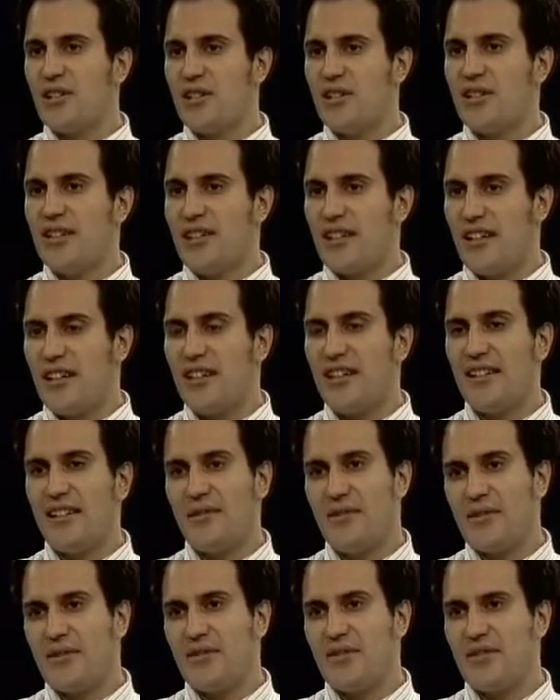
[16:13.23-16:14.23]
Could these high
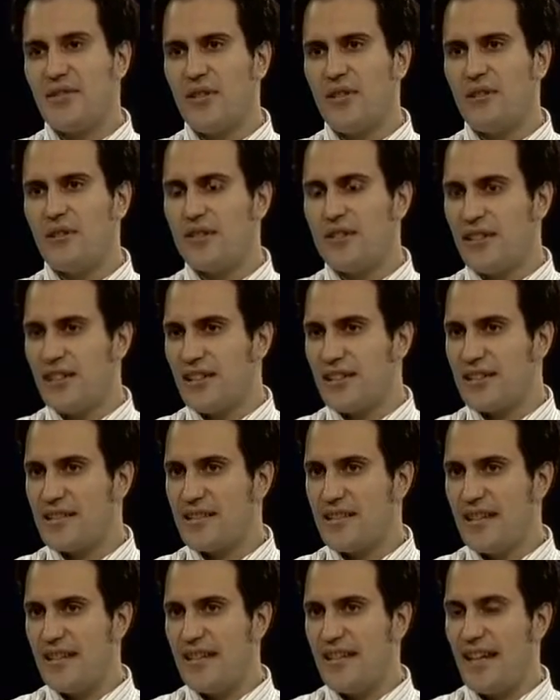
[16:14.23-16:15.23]
levels of sulfur
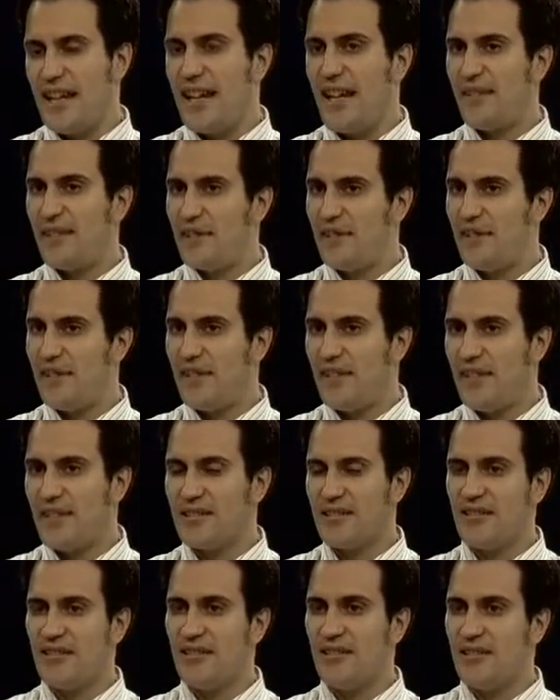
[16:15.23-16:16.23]
dioxide have an
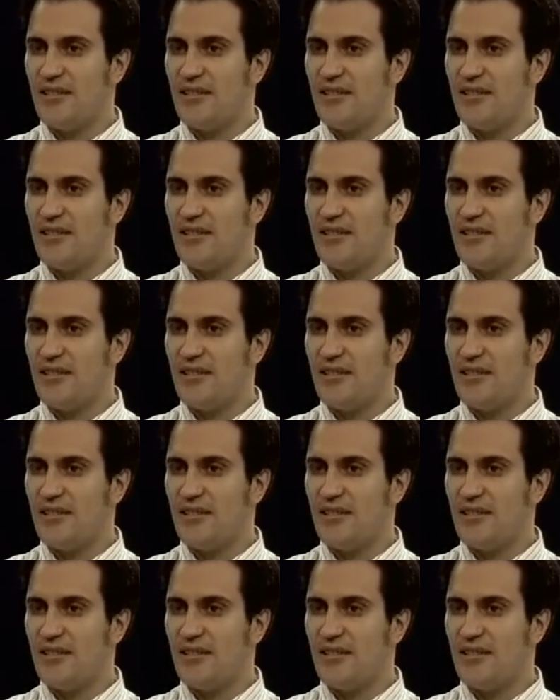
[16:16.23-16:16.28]
effect